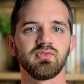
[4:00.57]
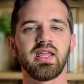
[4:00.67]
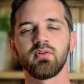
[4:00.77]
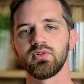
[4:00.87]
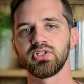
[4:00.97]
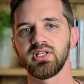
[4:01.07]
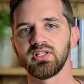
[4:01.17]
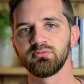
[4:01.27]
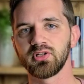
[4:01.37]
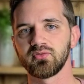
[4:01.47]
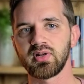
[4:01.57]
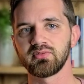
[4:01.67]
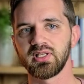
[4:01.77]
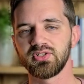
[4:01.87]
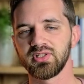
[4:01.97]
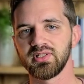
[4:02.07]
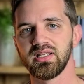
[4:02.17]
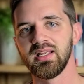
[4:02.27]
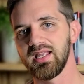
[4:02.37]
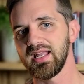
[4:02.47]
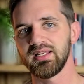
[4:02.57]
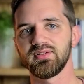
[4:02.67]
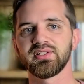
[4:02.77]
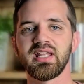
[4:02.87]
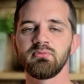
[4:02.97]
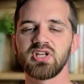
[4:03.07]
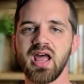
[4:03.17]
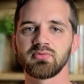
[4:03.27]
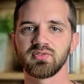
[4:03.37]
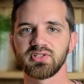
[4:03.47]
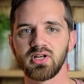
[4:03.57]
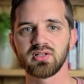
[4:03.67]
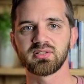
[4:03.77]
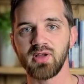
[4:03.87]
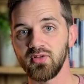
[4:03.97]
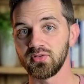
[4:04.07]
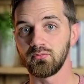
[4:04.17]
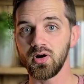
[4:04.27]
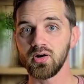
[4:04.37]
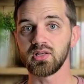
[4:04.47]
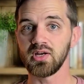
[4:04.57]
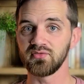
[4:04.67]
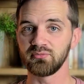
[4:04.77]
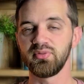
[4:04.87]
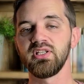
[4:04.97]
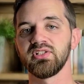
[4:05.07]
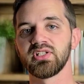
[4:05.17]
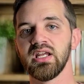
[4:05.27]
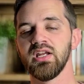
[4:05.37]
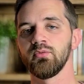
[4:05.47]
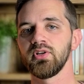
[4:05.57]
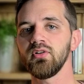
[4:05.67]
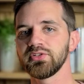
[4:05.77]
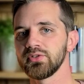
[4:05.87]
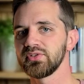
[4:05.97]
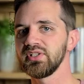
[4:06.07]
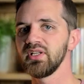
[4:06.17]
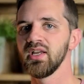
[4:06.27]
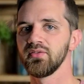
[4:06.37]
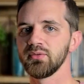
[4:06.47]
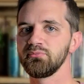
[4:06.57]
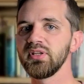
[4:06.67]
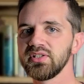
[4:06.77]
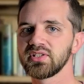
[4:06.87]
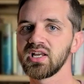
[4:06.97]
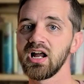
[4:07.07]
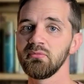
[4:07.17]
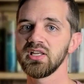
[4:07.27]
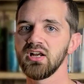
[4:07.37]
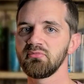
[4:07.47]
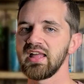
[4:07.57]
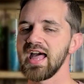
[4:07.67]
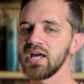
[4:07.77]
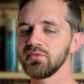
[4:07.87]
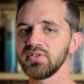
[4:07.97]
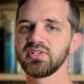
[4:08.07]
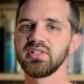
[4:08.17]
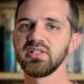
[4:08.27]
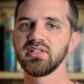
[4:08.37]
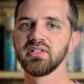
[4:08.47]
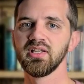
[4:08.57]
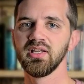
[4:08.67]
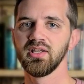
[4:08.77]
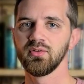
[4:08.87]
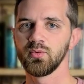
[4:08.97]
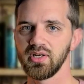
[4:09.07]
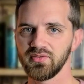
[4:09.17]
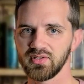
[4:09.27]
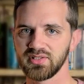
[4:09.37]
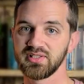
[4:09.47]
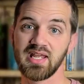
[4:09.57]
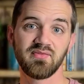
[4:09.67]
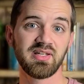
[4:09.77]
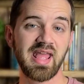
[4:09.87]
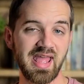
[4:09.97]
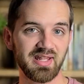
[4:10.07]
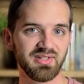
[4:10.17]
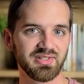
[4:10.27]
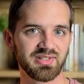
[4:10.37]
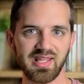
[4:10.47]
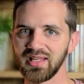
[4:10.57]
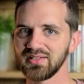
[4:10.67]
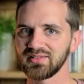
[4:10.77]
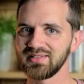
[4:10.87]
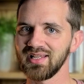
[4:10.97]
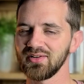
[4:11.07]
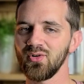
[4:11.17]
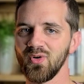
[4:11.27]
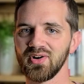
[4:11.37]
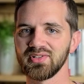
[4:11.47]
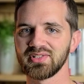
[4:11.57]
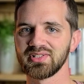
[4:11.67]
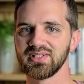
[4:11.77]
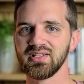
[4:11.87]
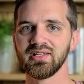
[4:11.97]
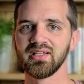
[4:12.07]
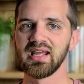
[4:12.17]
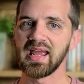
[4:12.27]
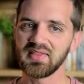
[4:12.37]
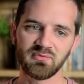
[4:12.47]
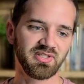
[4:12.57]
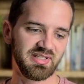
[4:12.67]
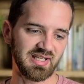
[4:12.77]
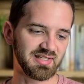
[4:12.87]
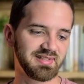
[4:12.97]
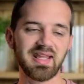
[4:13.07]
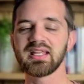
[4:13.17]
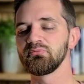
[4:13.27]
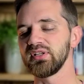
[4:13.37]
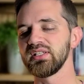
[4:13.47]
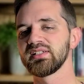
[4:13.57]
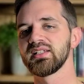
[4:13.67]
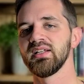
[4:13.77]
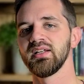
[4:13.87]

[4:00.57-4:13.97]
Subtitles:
language in the book of Revelation. And in the same chapter that talks about the mark of the beast, we also see the beast coming up out of the sea with 7 heads and 10 horns. And then we see a second beast